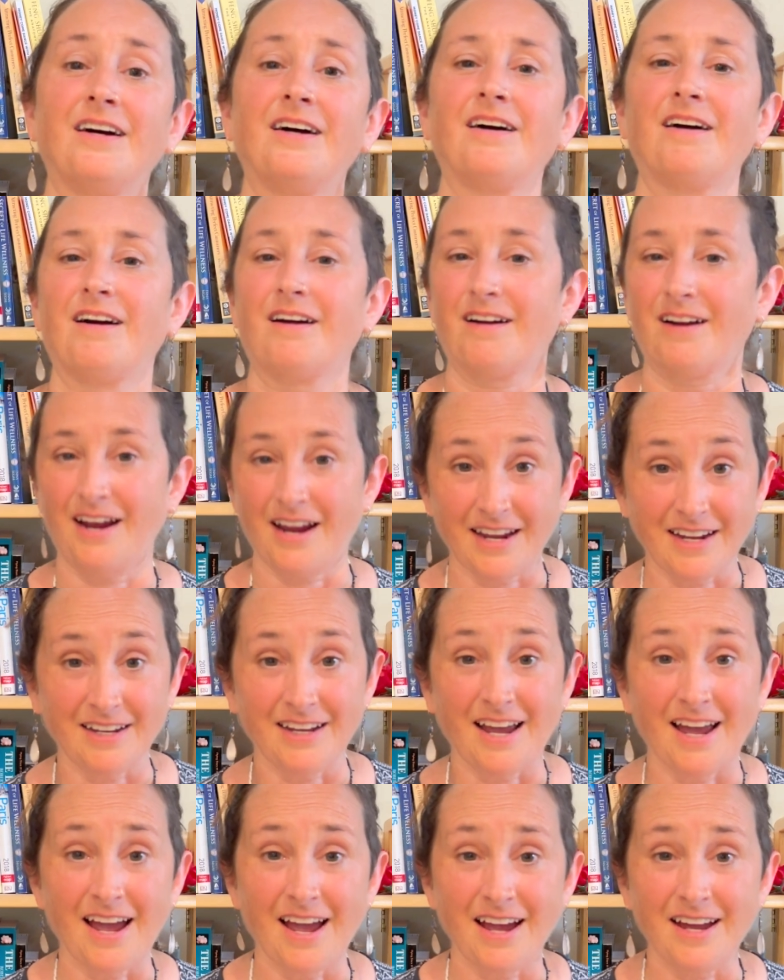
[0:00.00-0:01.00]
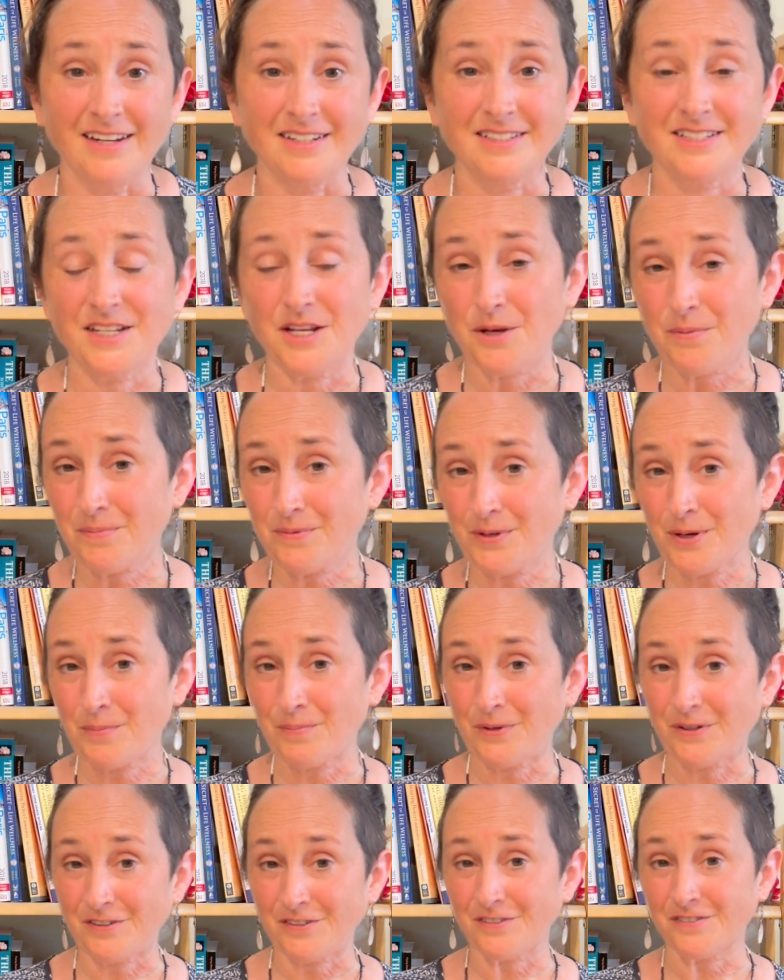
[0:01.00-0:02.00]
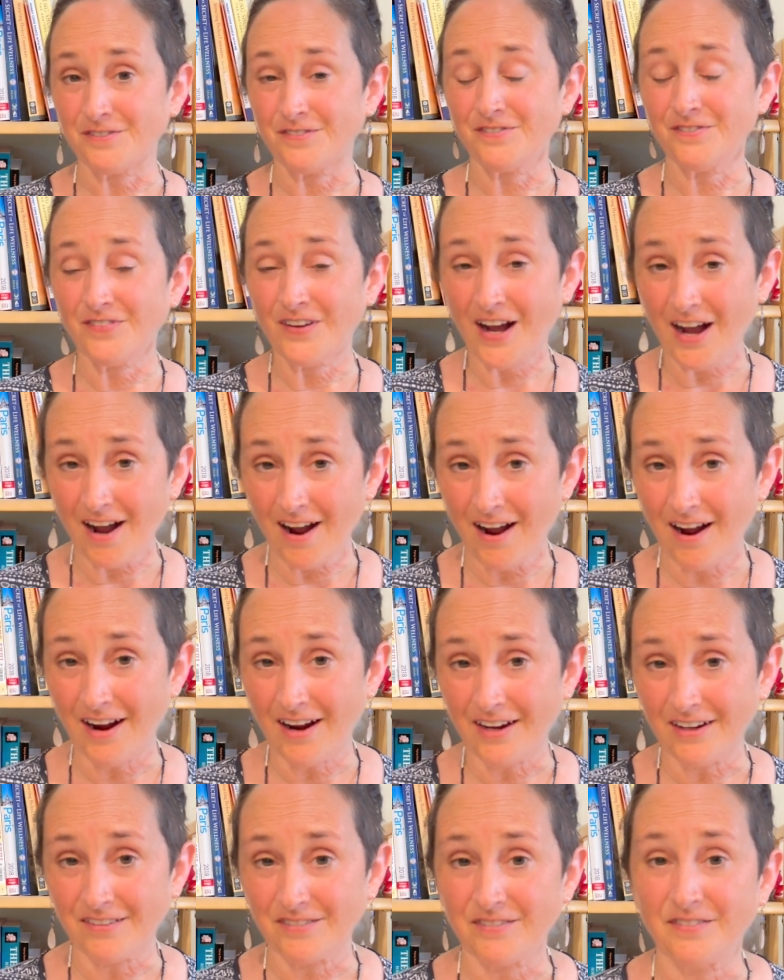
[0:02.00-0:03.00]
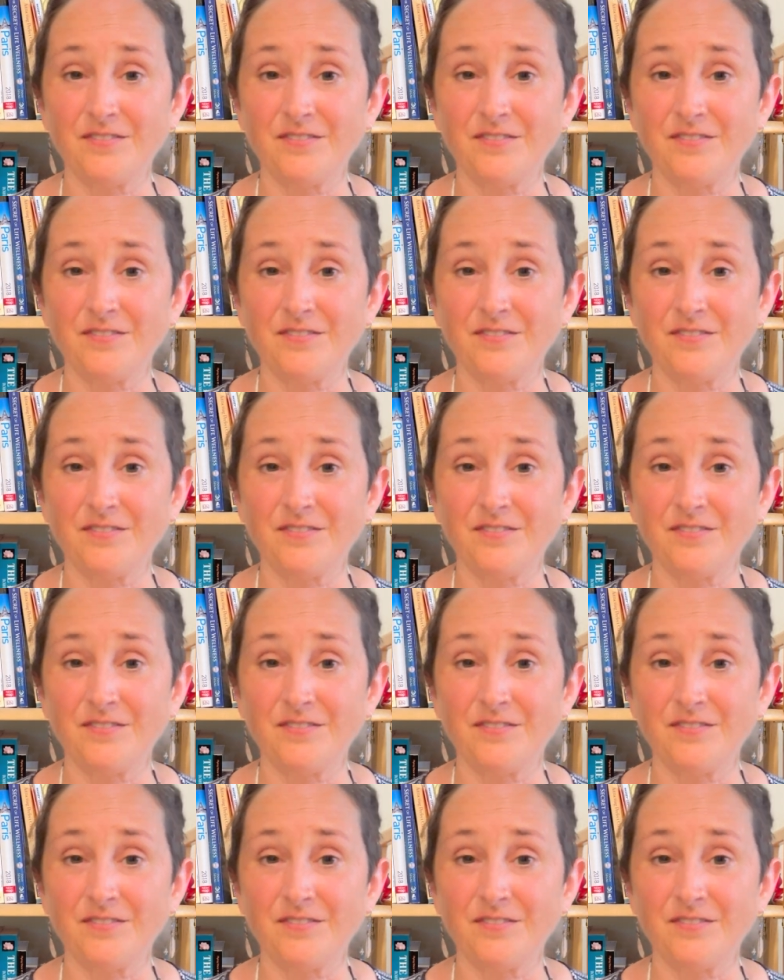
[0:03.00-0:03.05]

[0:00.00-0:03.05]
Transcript: All right. And tip number 5